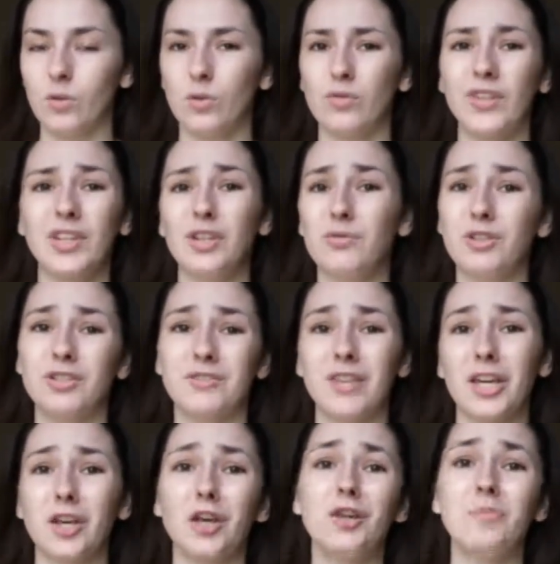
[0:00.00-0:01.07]
or that
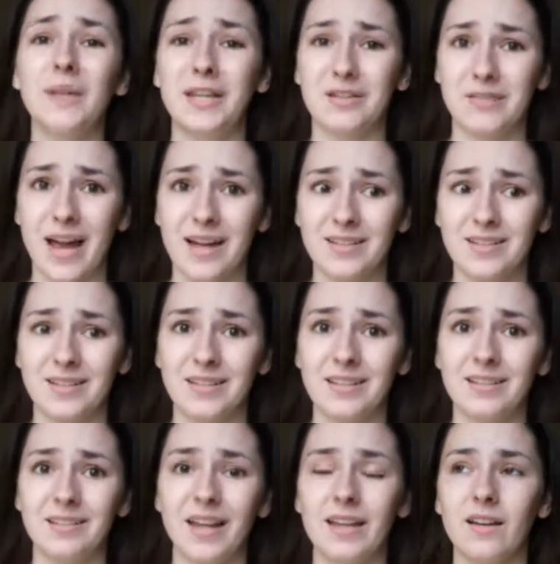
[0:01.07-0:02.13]
could be correct.
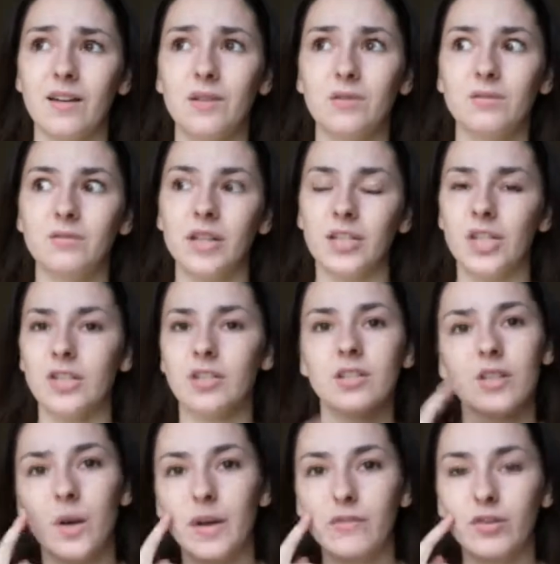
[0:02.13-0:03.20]
Like, oh,
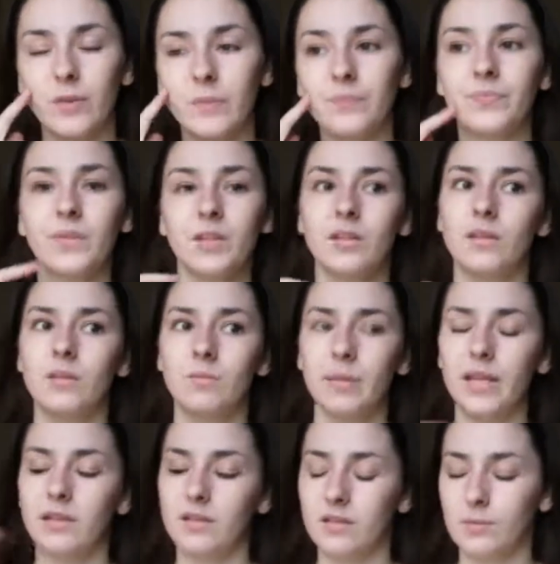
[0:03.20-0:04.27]
digestion's going from
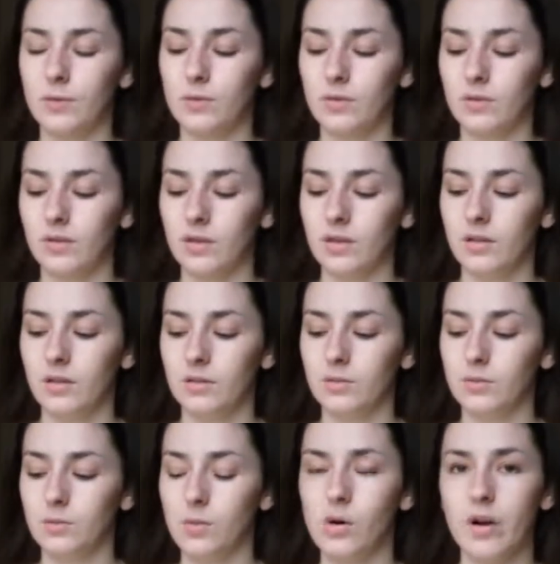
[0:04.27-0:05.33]
big to small.
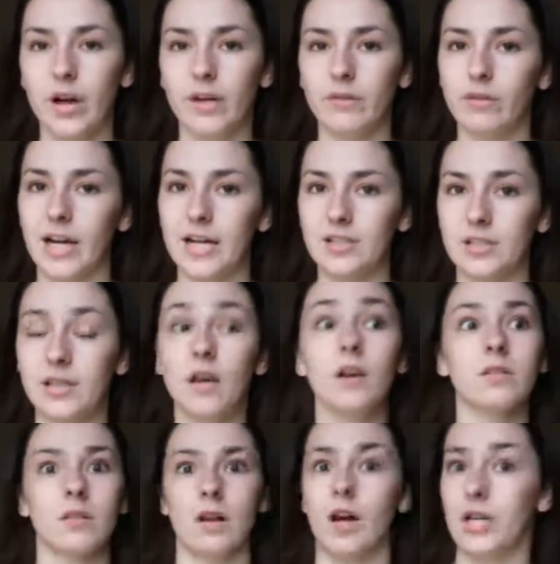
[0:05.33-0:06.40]
Ooh, what kind of reaction is that?
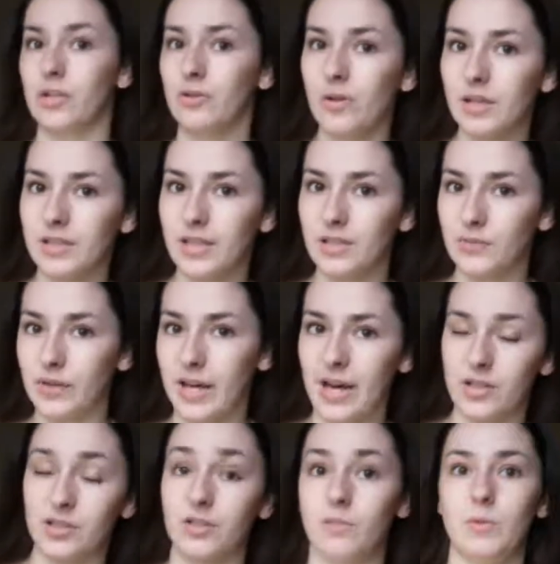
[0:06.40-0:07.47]
Oh, it's a hydrolysis
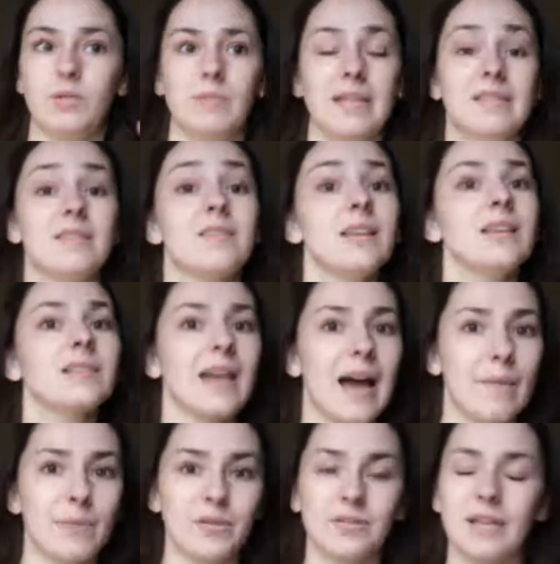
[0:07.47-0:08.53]
reaction, which means this
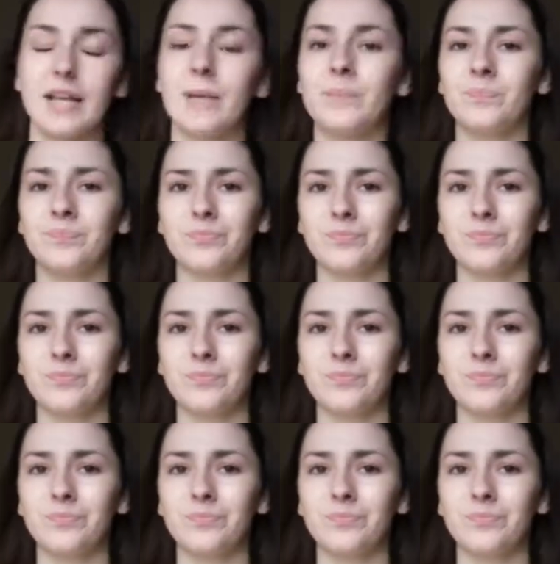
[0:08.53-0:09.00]
happens. Like,